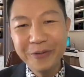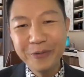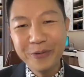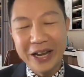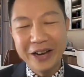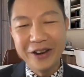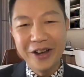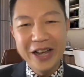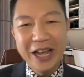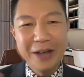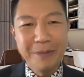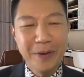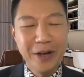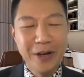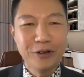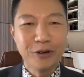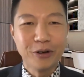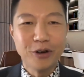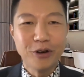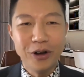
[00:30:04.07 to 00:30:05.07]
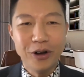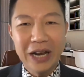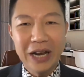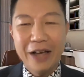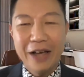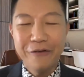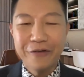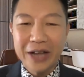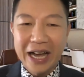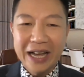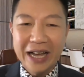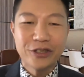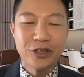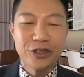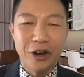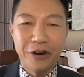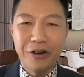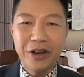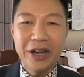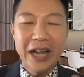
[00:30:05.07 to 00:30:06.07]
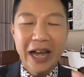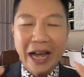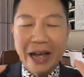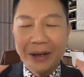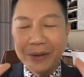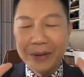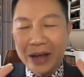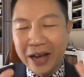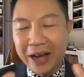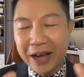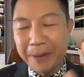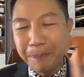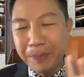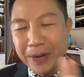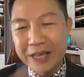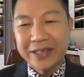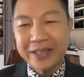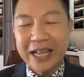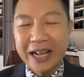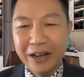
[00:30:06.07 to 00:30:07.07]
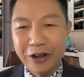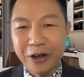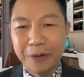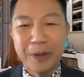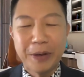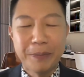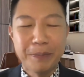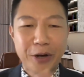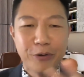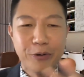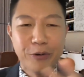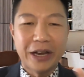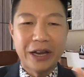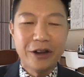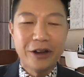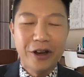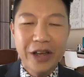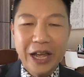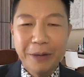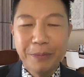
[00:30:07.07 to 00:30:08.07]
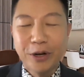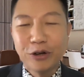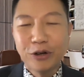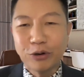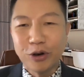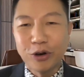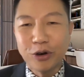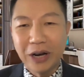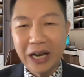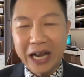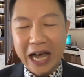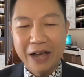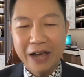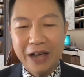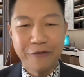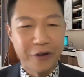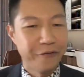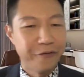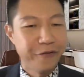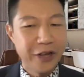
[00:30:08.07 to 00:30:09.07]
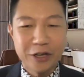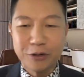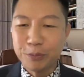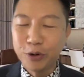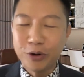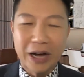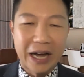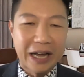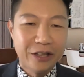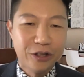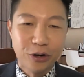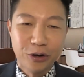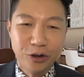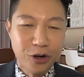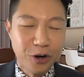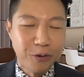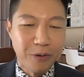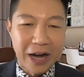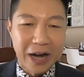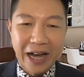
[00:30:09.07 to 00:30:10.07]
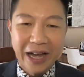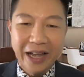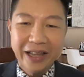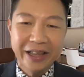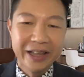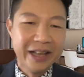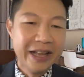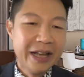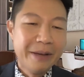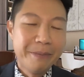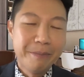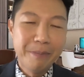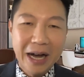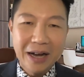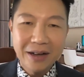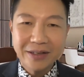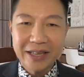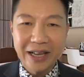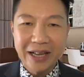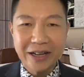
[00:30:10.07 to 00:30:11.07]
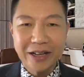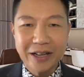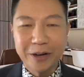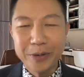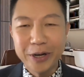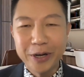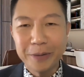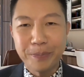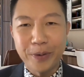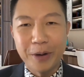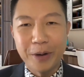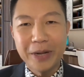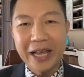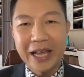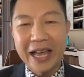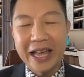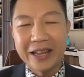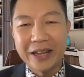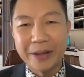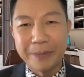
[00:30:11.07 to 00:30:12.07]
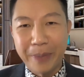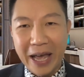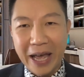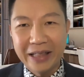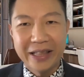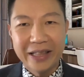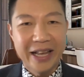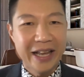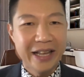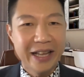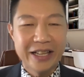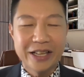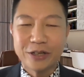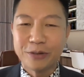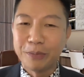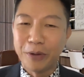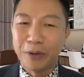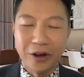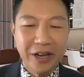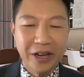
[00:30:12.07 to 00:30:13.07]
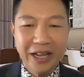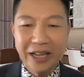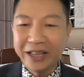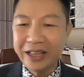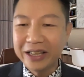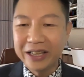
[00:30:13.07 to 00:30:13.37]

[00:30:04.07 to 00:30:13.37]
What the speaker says: are not able to go live, guys. Sorry, please tell your people we are not able to go live on Facebook. I don't know why. Mark Zuckerberg probably had a bad day this morning.